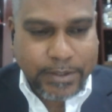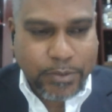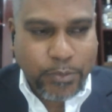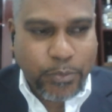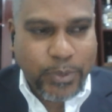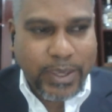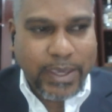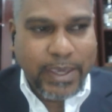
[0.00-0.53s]

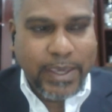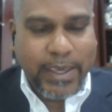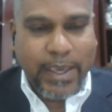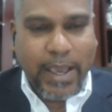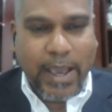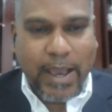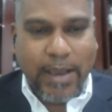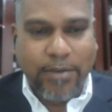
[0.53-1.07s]
we
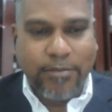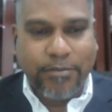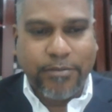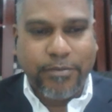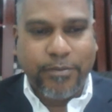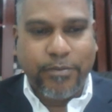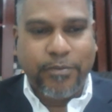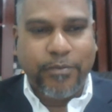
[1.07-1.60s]

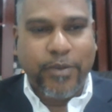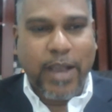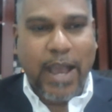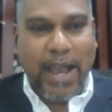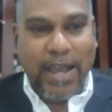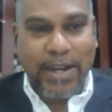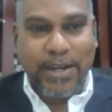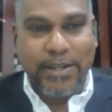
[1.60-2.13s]
have
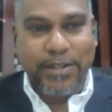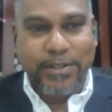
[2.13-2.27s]
had